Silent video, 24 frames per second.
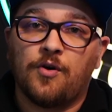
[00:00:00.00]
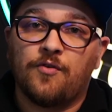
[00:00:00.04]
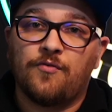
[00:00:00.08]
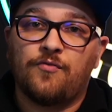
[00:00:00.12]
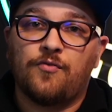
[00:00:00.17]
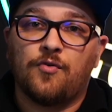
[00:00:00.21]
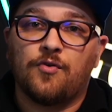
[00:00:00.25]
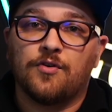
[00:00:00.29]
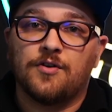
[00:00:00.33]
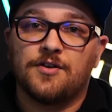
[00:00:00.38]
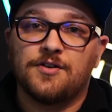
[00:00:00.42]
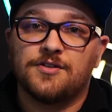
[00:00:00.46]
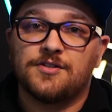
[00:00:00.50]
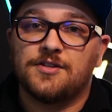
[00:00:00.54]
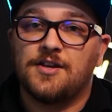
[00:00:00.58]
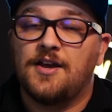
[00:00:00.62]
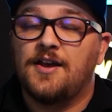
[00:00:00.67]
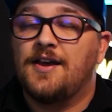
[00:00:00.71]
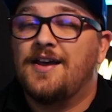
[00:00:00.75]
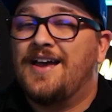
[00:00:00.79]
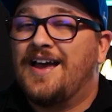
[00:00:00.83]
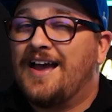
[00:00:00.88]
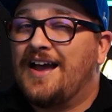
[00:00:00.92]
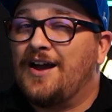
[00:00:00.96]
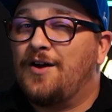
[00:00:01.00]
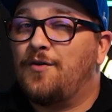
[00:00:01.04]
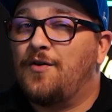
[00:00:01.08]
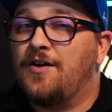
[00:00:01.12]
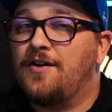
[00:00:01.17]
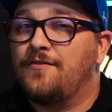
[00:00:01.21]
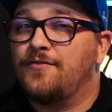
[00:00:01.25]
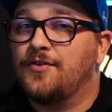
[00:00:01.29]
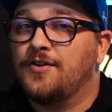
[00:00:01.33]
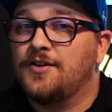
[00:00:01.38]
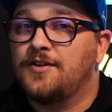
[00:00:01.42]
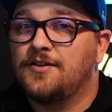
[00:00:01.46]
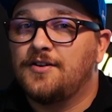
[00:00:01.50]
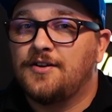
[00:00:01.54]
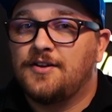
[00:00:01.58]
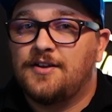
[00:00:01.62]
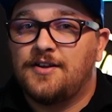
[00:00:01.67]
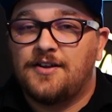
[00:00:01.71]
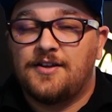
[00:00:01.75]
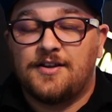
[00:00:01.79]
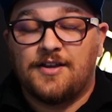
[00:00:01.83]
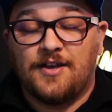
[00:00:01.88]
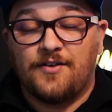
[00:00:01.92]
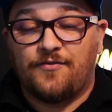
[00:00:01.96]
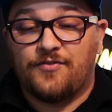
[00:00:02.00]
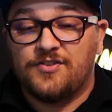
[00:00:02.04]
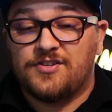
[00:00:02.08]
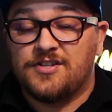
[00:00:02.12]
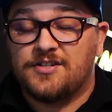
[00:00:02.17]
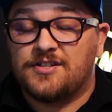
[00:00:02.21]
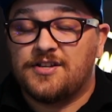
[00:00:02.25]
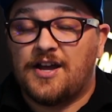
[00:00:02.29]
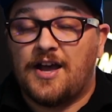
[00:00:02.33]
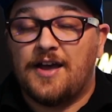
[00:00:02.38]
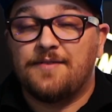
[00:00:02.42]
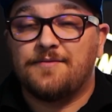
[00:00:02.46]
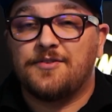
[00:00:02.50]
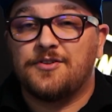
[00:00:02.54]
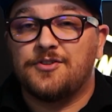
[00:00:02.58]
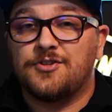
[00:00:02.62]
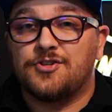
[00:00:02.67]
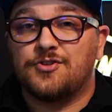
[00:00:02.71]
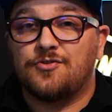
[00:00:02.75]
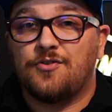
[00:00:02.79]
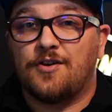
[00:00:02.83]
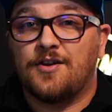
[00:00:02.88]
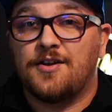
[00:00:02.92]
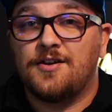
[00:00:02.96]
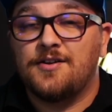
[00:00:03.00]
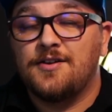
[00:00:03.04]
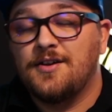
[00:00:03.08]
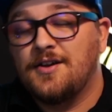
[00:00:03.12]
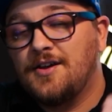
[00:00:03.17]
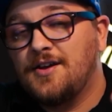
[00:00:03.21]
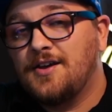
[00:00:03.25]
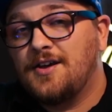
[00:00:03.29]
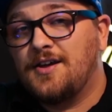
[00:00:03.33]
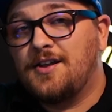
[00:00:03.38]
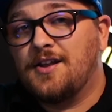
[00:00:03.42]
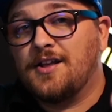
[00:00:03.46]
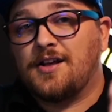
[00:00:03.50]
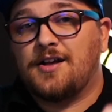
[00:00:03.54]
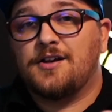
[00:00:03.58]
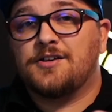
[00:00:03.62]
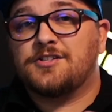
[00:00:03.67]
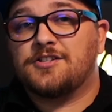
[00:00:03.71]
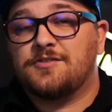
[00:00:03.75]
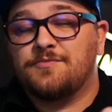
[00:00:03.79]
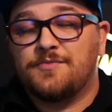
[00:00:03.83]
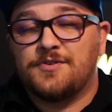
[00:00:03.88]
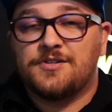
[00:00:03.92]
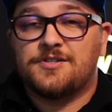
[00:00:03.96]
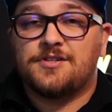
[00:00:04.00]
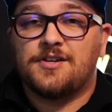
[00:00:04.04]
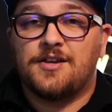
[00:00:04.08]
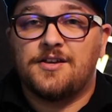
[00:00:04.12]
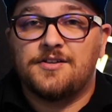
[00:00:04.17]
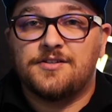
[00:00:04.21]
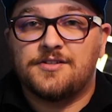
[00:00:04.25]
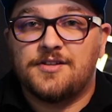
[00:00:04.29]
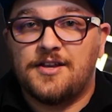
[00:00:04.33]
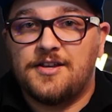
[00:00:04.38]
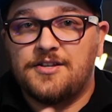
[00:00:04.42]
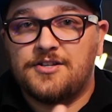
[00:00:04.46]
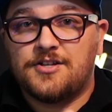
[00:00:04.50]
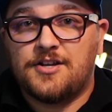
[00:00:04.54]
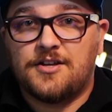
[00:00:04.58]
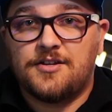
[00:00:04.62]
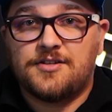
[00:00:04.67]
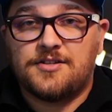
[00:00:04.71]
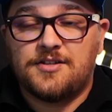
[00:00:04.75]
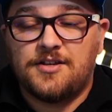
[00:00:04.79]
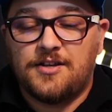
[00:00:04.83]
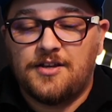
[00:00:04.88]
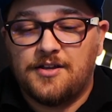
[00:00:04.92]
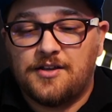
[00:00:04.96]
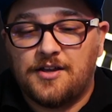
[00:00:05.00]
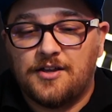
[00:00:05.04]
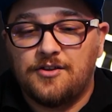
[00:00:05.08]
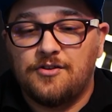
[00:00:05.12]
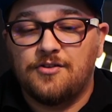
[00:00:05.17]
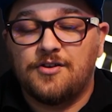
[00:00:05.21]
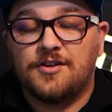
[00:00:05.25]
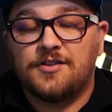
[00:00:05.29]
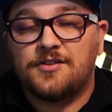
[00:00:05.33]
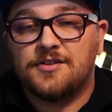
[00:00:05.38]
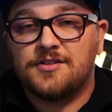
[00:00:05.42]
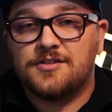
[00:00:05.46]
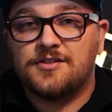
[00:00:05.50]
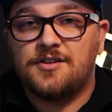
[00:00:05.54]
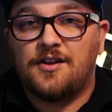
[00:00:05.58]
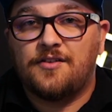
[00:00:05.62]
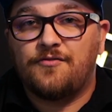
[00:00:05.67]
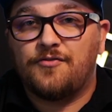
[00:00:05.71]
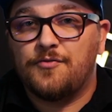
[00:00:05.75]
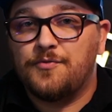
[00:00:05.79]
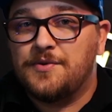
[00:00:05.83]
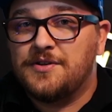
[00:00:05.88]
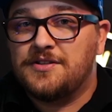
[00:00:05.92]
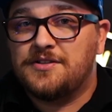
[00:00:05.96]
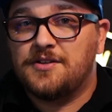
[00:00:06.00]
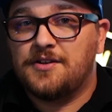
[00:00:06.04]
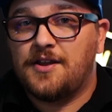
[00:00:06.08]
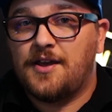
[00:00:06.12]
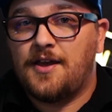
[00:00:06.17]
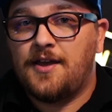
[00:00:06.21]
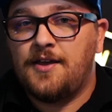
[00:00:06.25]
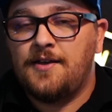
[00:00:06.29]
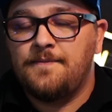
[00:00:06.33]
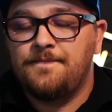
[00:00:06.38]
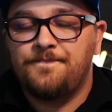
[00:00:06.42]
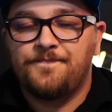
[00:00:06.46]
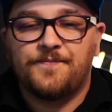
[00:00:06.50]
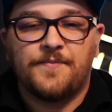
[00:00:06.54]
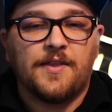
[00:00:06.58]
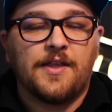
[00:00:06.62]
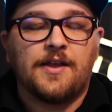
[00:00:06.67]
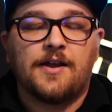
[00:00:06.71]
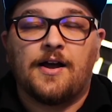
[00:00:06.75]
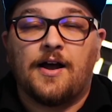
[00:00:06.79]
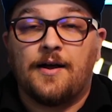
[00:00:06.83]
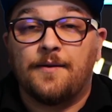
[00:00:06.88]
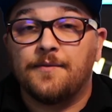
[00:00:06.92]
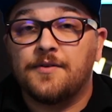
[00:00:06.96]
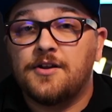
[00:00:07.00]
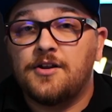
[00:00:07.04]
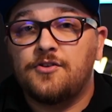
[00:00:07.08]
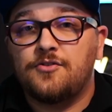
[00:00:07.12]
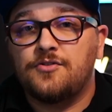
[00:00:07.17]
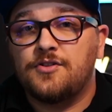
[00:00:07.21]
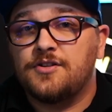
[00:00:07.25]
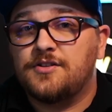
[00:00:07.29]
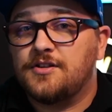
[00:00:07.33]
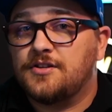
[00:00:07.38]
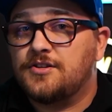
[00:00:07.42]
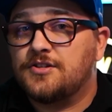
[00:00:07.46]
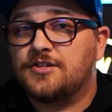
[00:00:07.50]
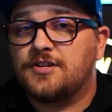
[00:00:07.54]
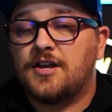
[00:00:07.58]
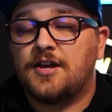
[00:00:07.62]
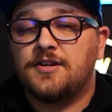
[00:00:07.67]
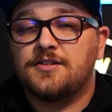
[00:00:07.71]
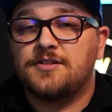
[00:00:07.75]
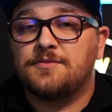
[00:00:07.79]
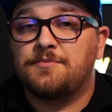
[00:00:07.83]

for us. However, if it's a time constraint and the customer says, hey JC, can you get this done for me today? I'm gonna do the digitizing